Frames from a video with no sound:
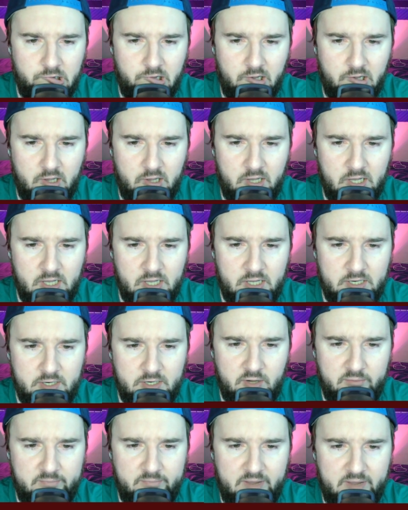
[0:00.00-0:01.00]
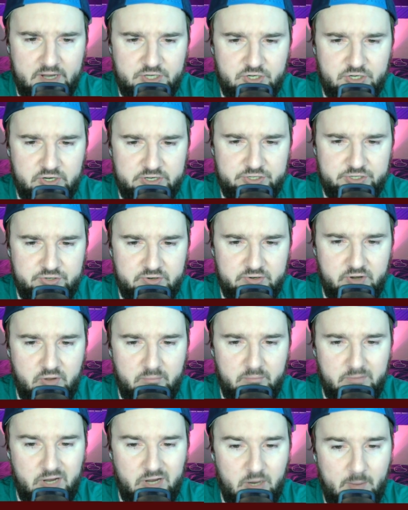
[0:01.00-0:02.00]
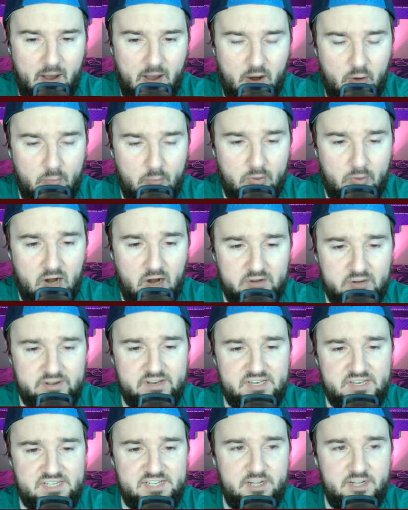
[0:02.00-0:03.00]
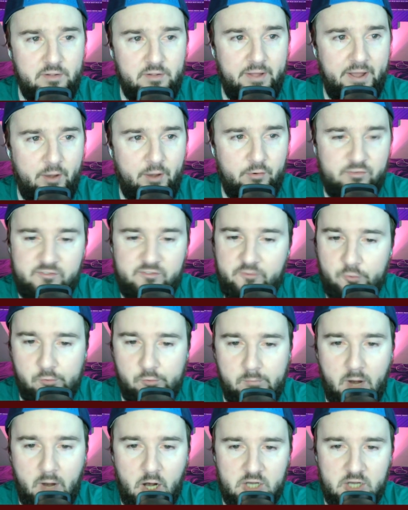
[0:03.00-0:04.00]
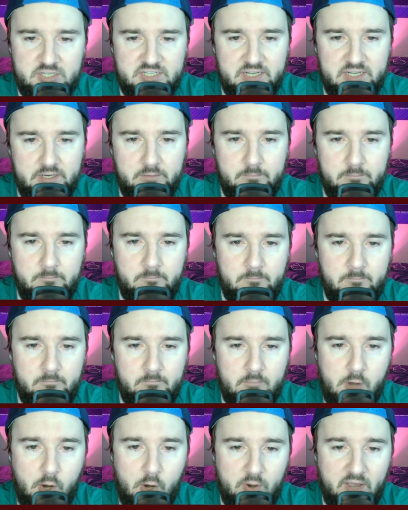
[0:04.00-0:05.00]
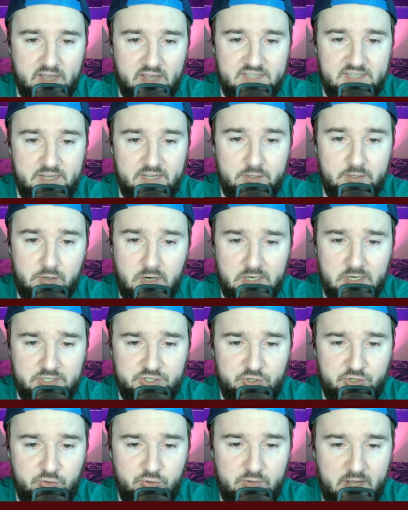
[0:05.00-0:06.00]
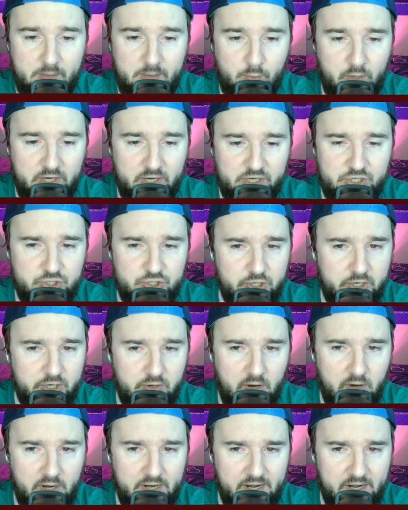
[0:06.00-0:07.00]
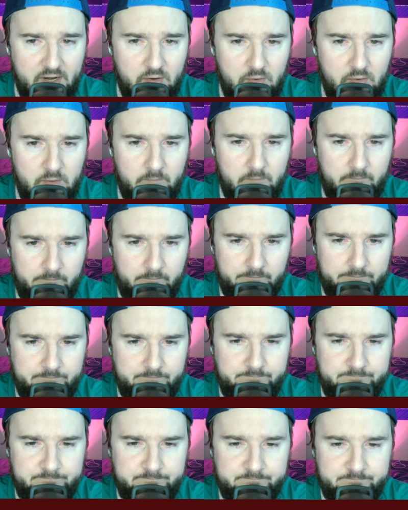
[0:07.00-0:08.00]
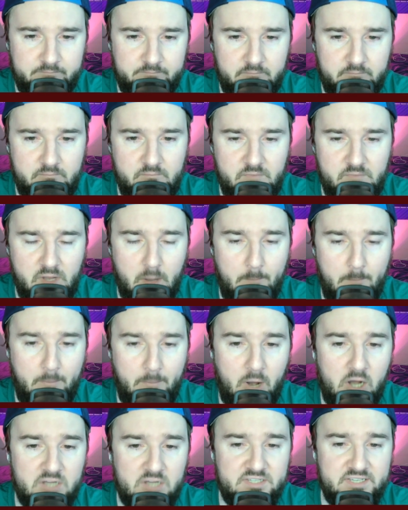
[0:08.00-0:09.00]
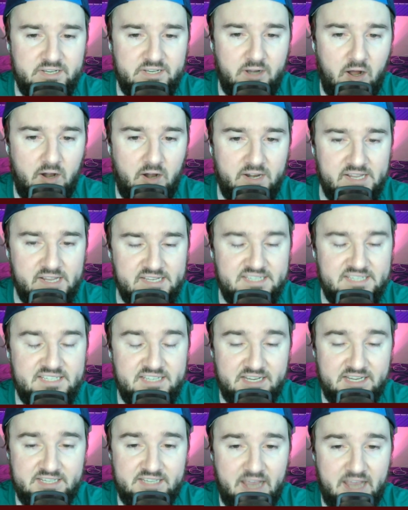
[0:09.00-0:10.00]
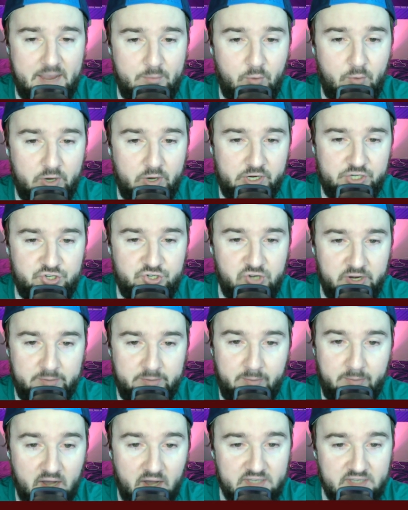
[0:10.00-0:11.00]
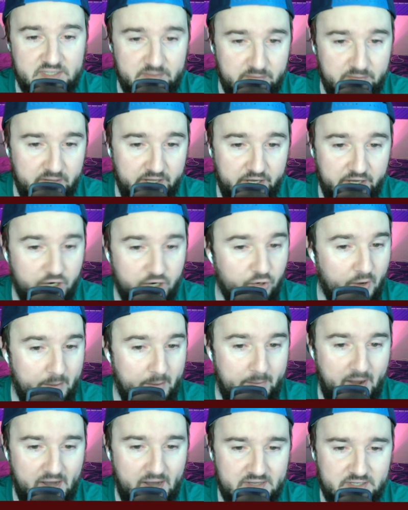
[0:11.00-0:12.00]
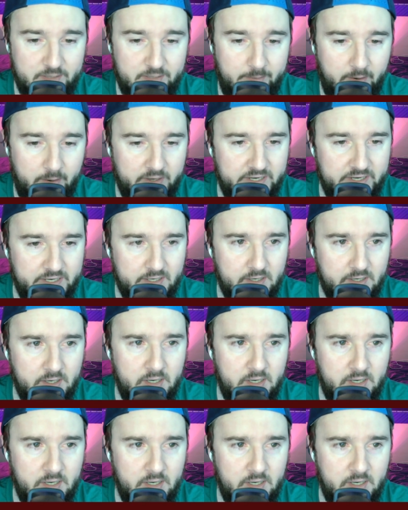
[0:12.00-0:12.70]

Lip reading: No major injury. No, you know, Malcolm Brogdon is still out for Boston. OKC, they're on a 2-game winning streak right now. Boston on a 6-game winning streak. Boston playing great basketball here.